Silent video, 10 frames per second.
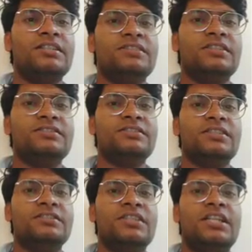
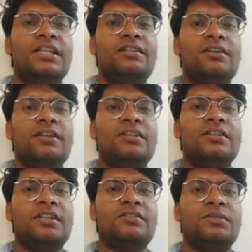as interest
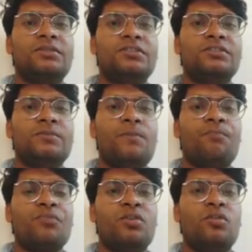expenses,
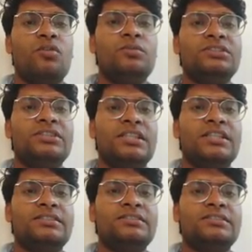loan fees,
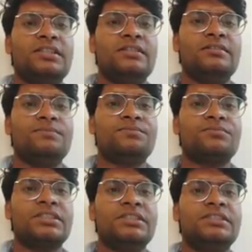etc.
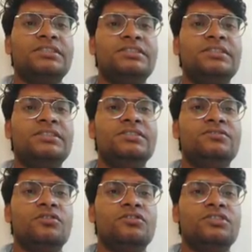These
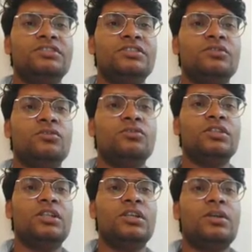sources include
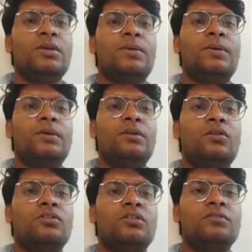
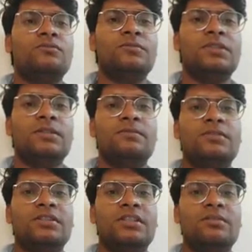long-term debt,
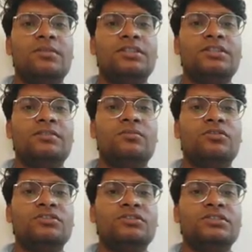debenture,
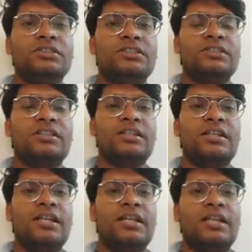bonds, etc.,
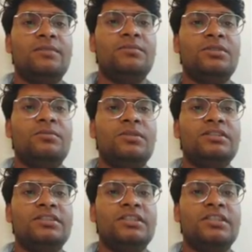and
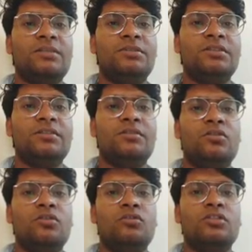preference share capital.
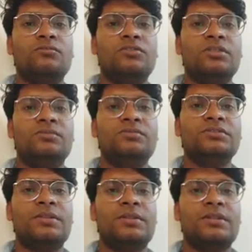Long-term debt
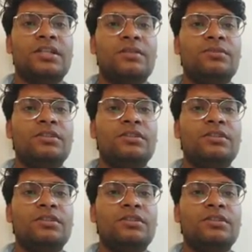capital